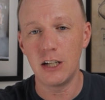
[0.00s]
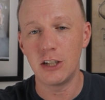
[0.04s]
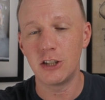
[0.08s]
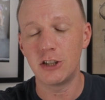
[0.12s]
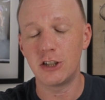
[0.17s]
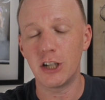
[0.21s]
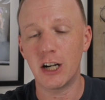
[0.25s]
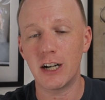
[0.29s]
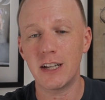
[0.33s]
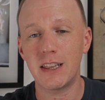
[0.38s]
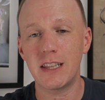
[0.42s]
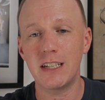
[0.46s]

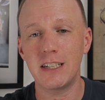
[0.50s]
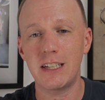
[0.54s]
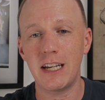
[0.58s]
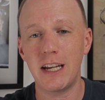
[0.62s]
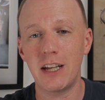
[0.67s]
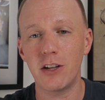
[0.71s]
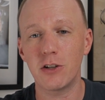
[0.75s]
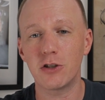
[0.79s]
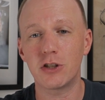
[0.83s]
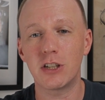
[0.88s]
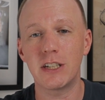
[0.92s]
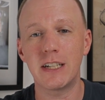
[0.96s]
Jonathan
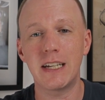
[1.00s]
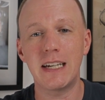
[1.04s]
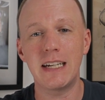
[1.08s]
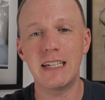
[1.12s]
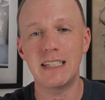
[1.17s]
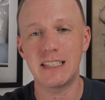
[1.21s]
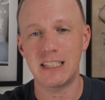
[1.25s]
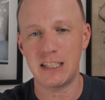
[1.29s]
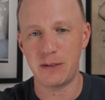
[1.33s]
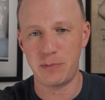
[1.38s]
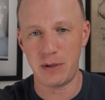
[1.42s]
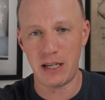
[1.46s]
Taylor should
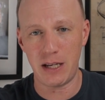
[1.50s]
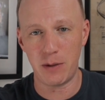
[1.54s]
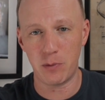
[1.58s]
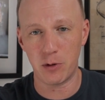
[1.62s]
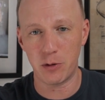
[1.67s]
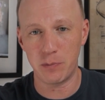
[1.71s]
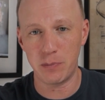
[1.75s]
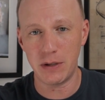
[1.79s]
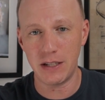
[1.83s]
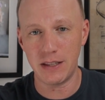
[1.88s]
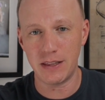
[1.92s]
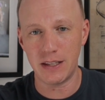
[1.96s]
easily be able
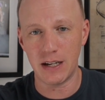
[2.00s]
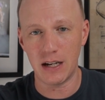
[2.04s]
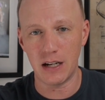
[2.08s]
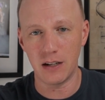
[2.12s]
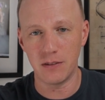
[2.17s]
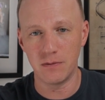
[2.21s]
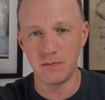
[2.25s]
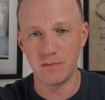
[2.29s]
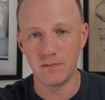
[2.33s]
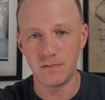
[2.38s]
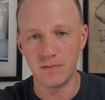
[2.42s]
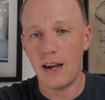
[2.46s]
to beat that.